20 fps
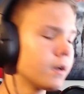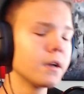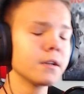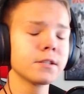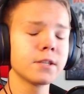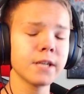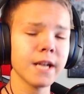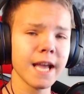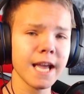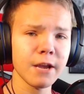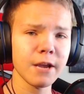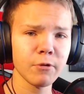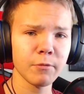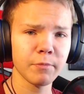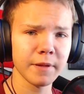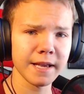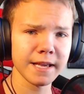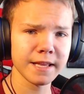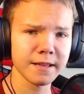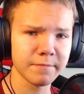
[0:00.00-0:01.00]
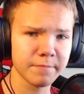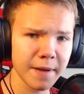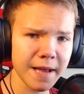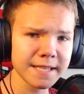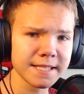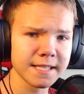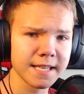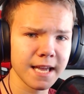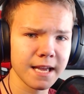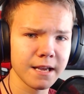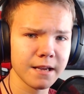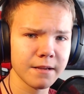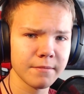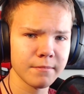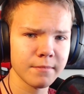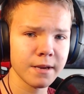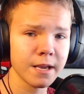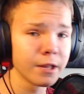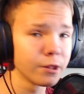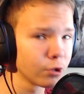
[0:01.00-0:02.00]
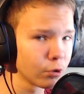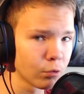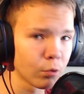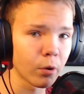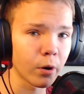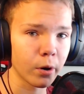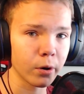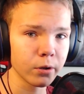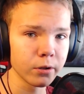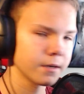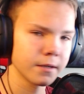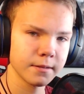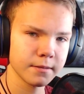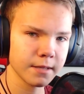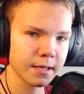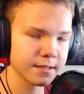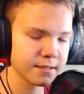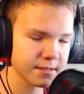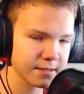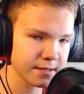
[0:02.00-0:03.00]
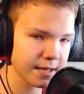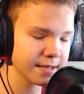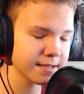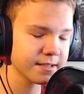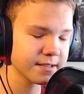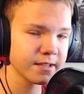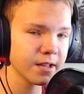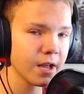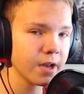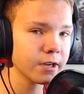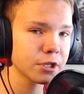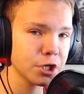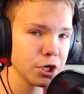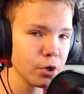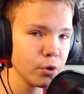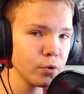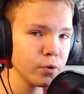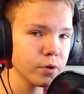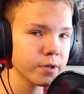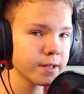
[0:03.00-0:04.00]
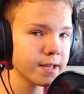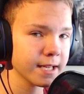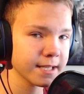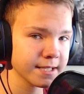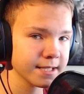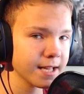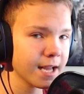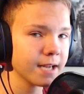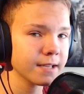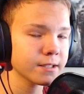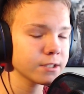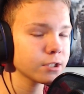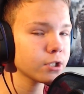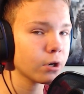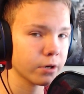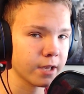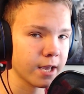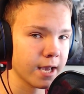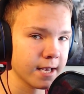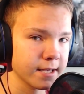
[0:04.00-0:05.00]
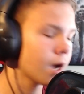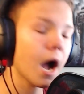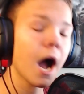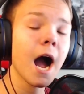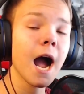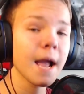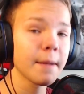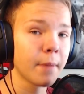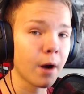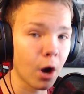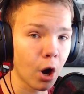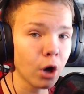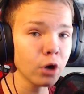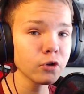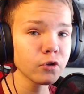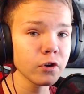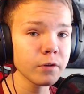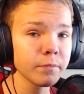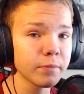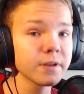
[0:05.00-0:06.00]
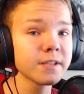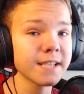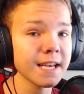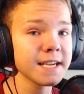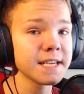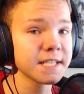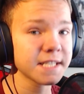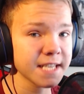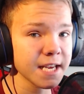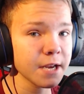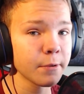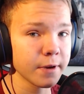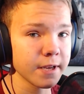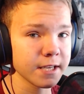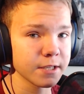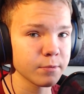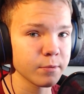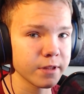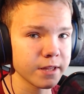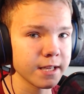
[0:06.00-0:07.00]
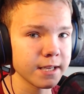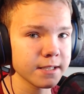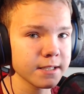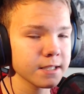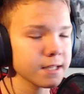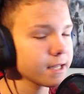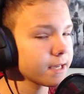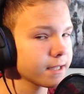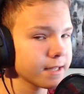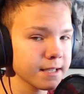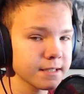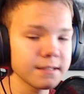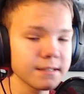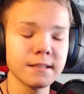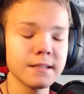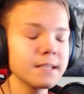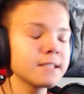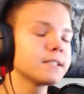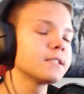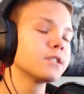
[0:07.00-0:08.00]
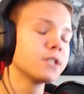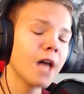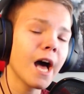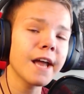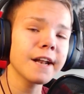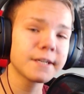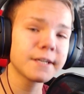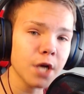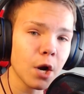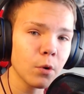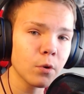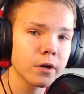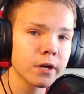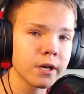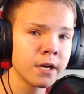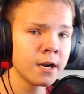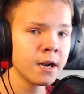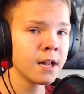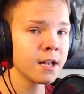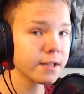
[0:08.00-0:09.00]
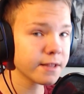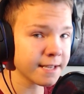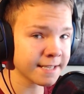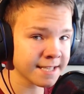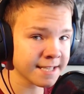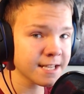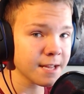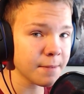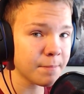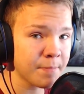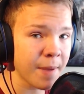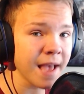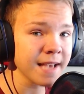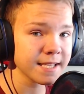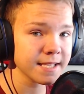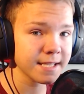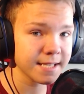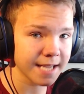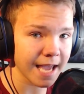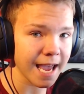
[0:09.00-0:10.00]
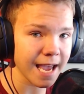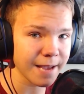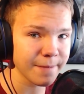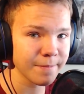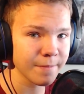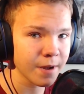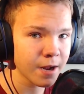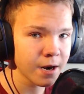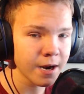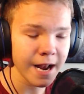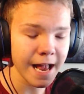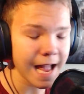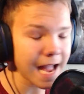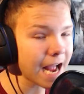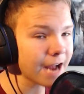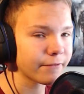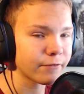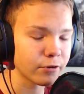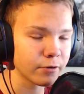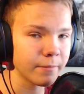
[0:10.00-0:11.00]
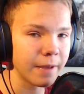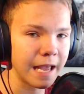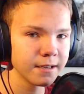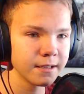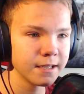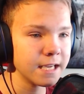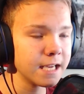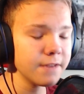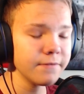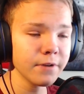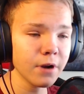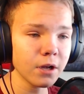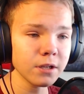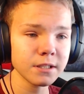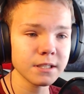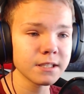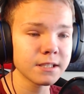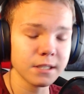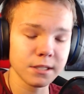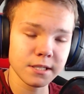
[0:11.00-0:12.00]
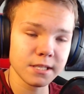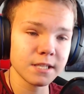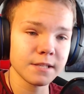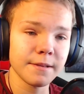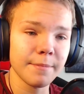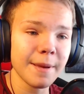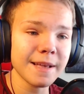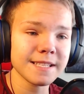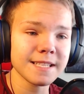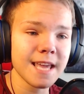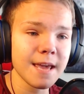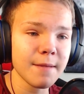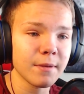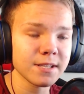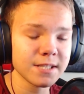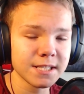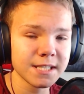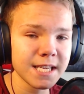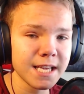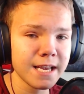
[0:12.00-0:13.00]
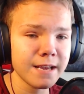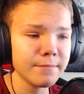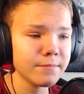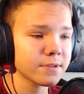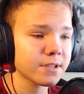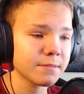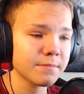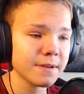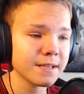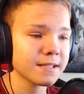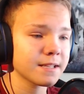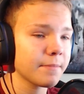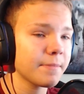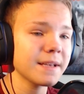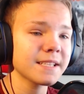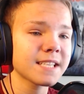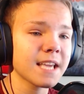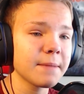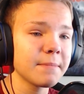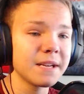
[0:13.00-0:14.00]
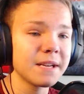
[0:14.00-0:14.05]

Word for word: Today we're playing the best game in the world. That's that's not a joke. That's not sarcasm. I am 100% serious with this. Like this this is not a joke. This is the best game ever made. Even on it's just it's the best game on Steam, the best game in